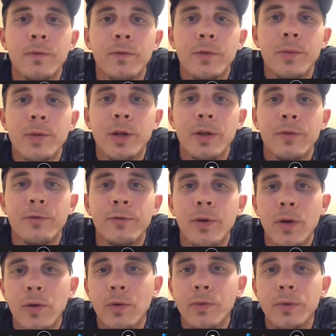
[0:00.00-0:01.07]
from another
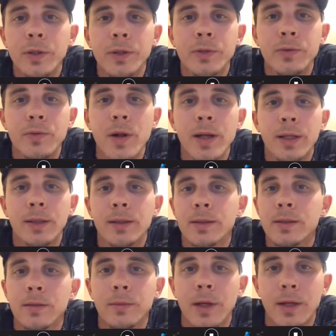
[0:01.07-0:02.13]
phone that's running
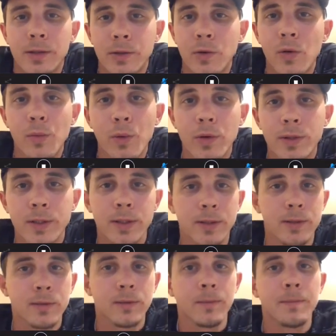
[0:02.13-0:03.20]
some kind of scoreboard
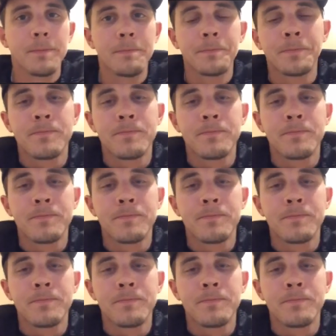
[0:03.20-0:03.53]
system,